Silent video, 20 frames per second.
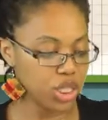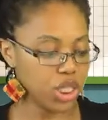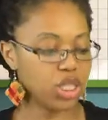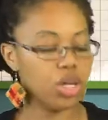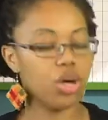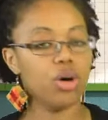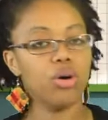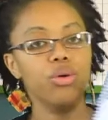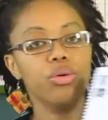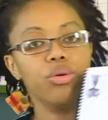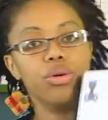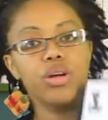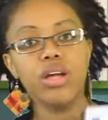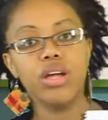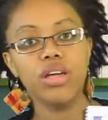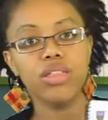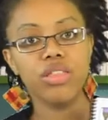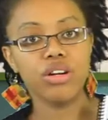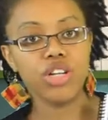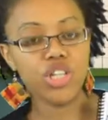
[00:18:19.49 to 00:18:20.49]
So
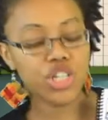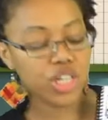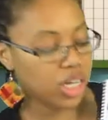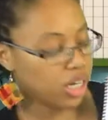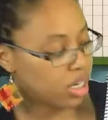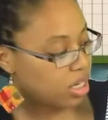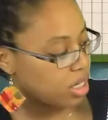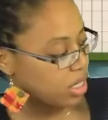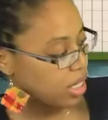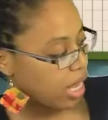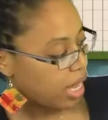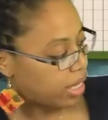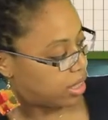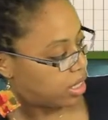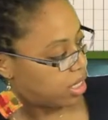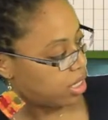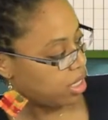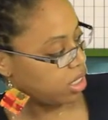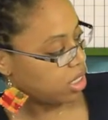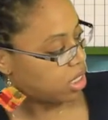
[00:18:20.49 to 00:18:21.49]
their sheet looks like
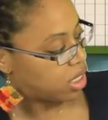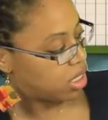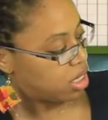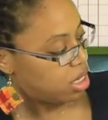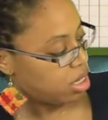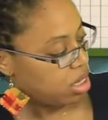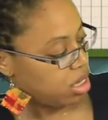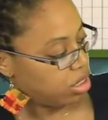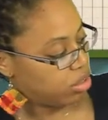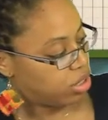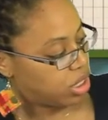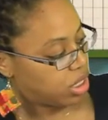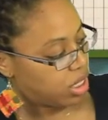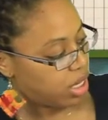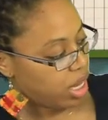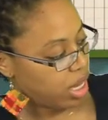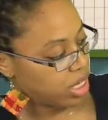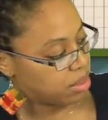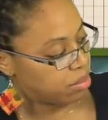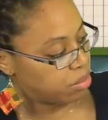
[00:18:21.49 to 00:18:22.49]
this. You see
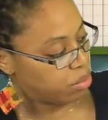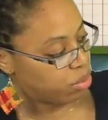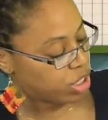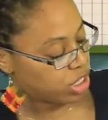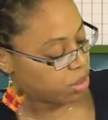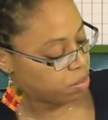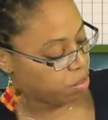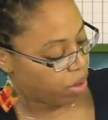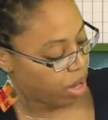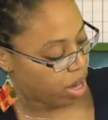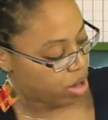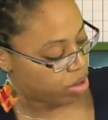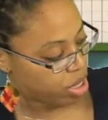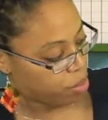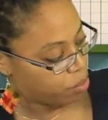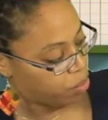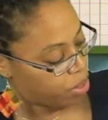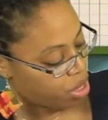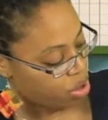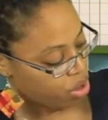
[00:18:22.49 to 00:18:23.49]
it has some Morris Brown
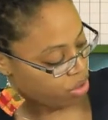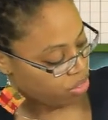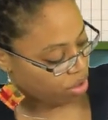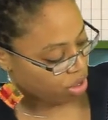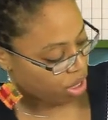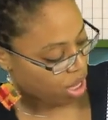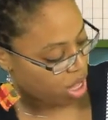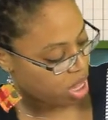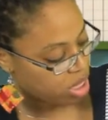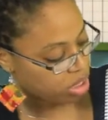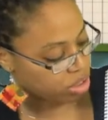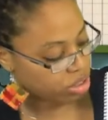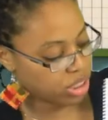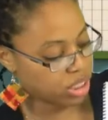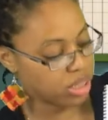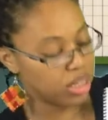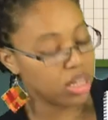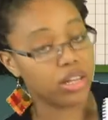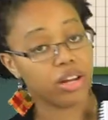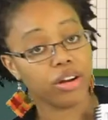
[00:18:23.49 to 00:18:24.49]
up here in their colors,
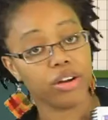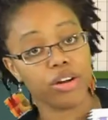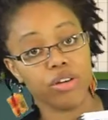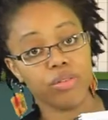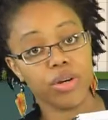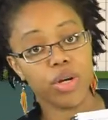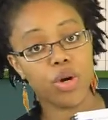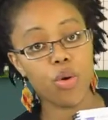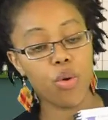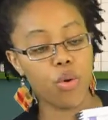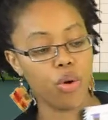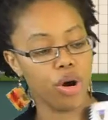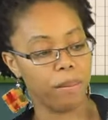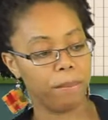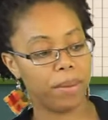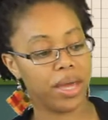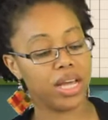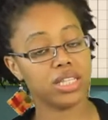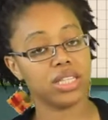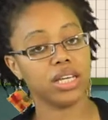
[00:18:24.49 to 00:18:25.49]
and then they're going to
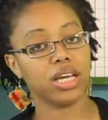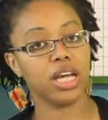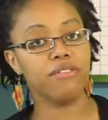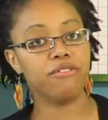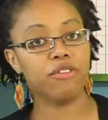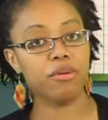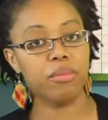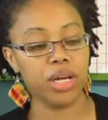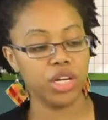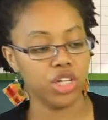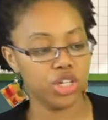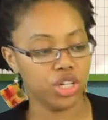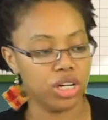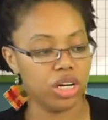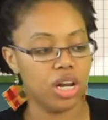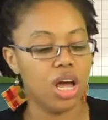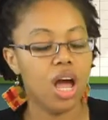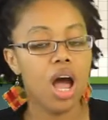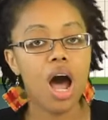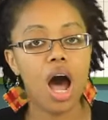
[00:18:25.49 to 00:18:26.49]
record basic
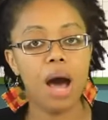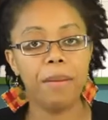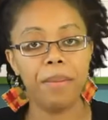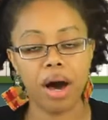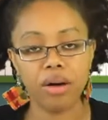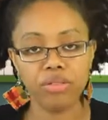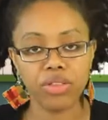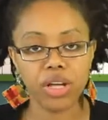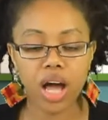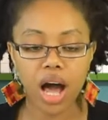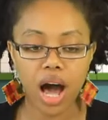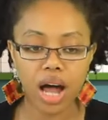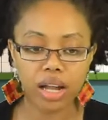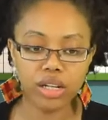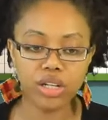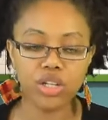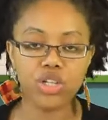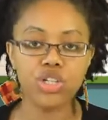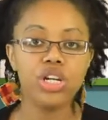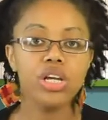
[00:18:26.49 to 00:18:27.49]
information about the
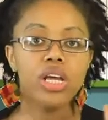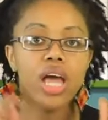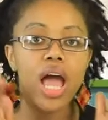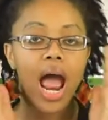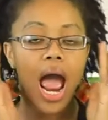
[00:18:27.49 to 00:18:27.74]
college.